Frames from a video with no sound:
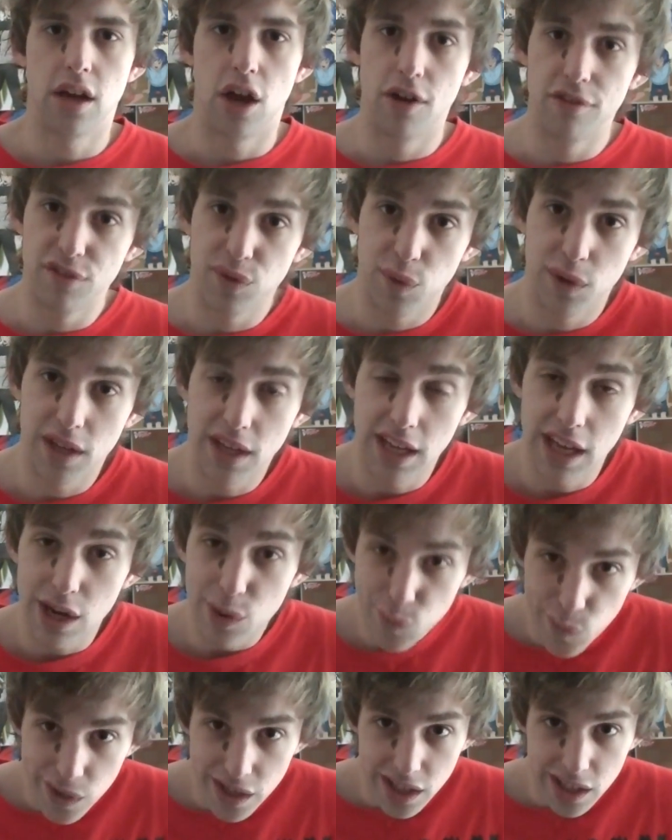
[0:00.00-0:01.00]
Hopefully we can get a
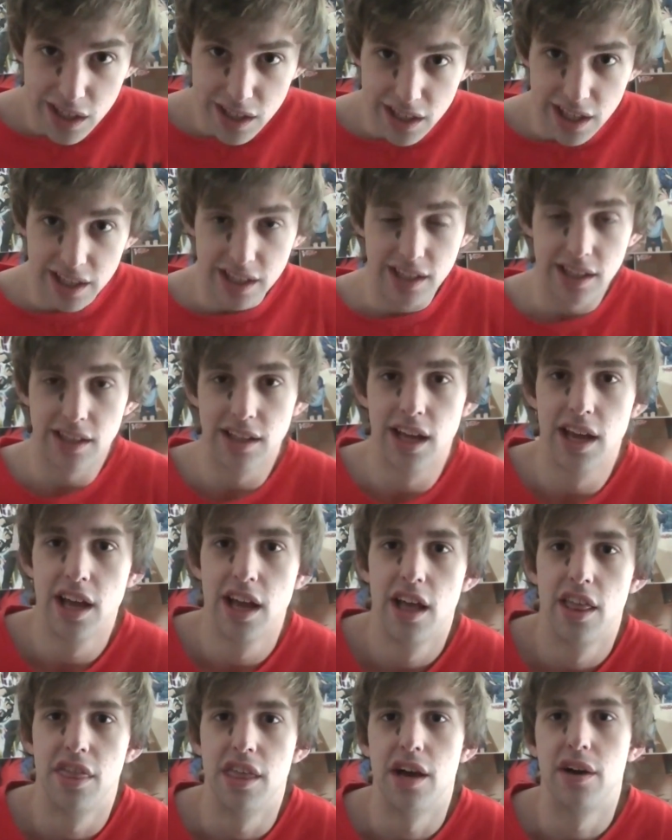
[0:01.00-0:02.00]
win in, and
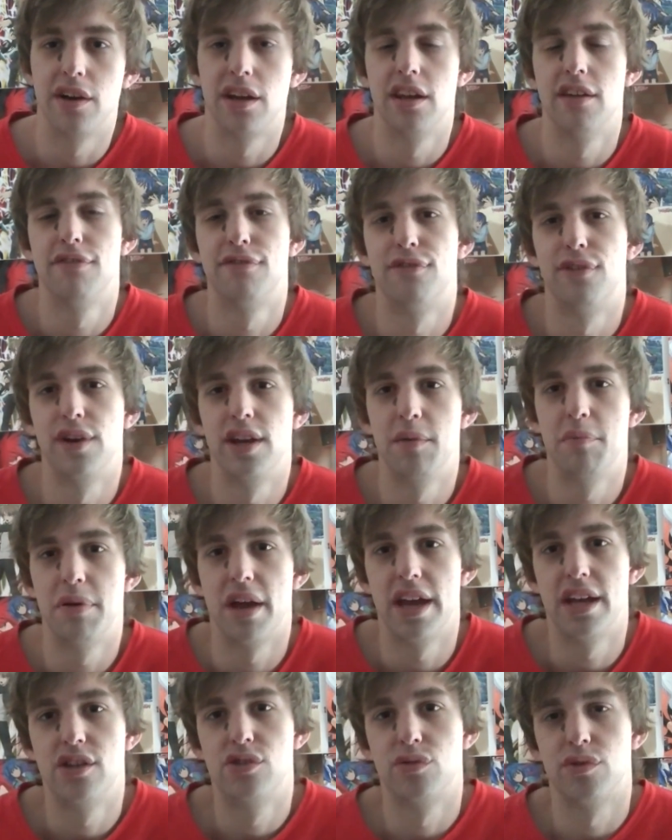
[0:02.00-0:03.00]
they'll get a free
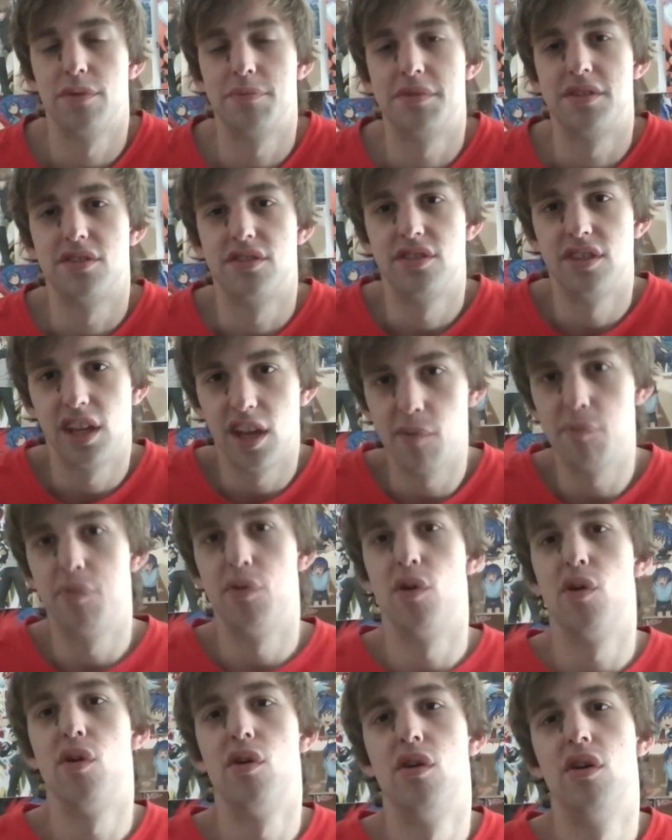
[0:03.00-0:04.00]
paid trip to
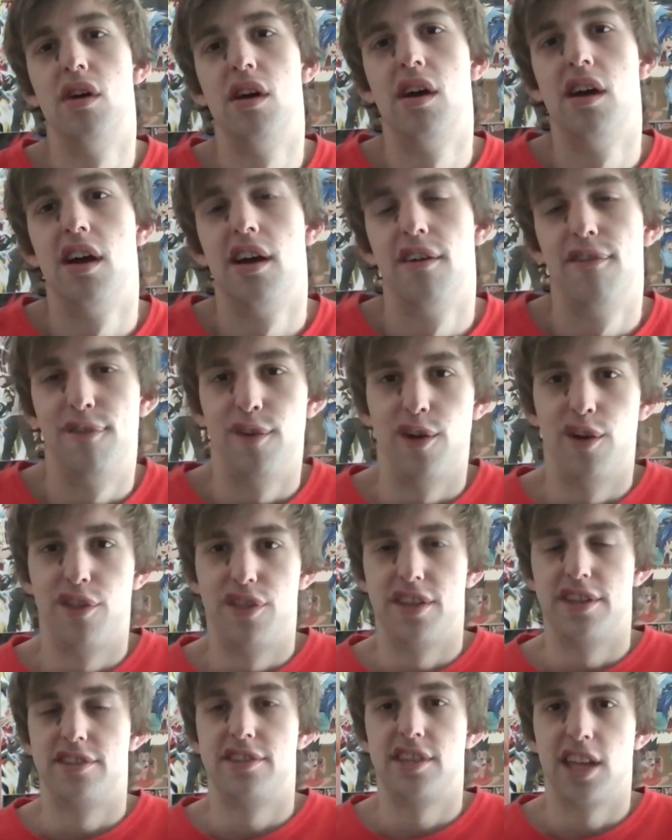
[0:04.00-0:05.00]
Singapore for
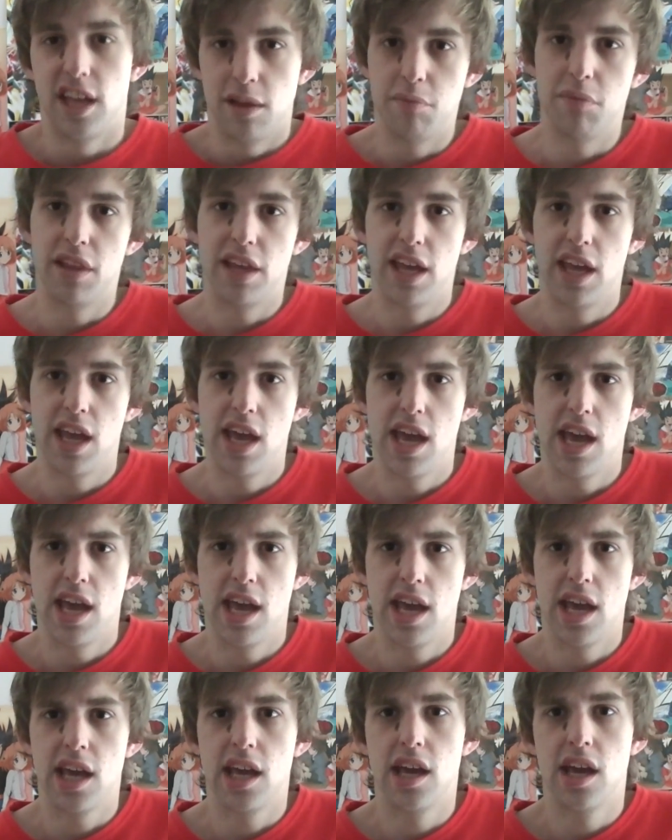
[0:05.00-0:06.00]
the Team
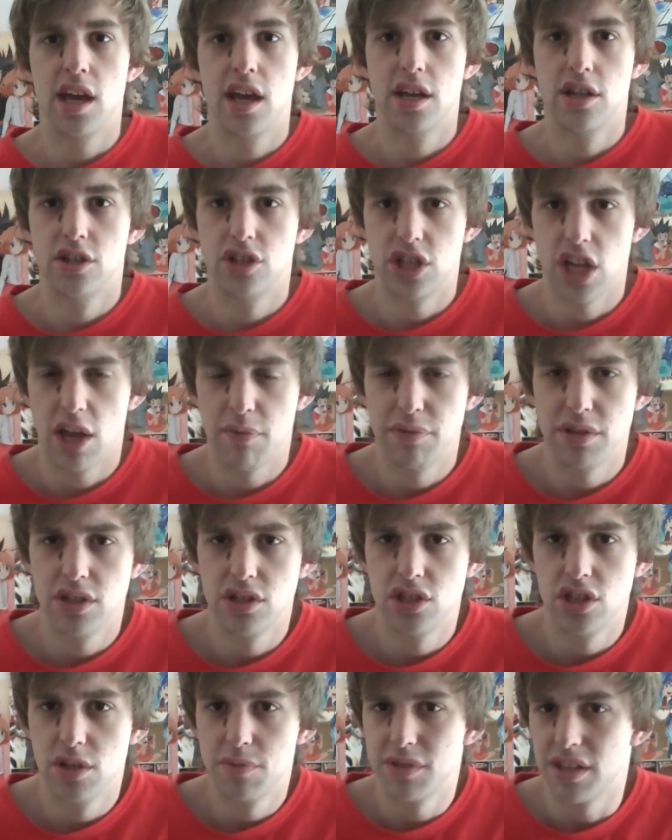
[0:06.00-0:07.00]
League
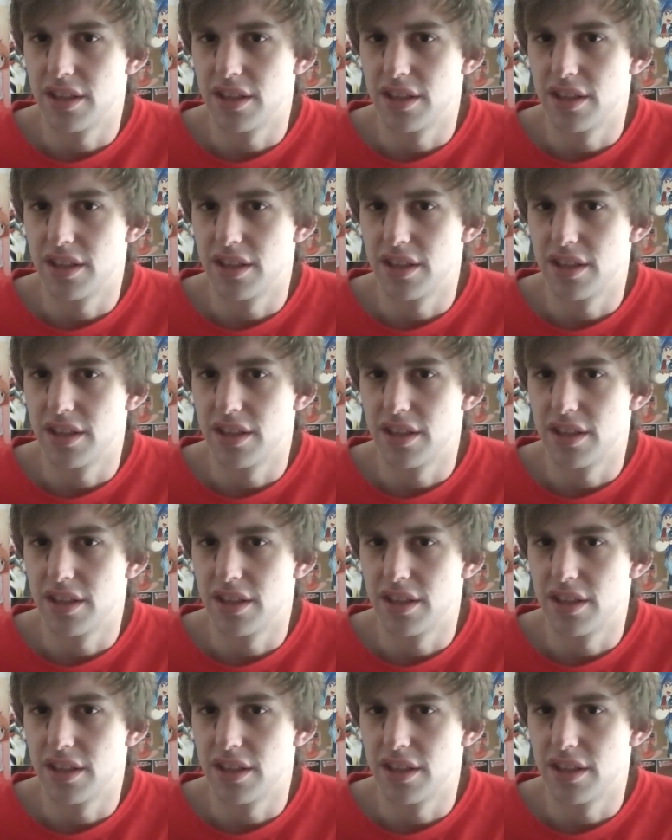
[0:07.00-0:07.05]
Championships.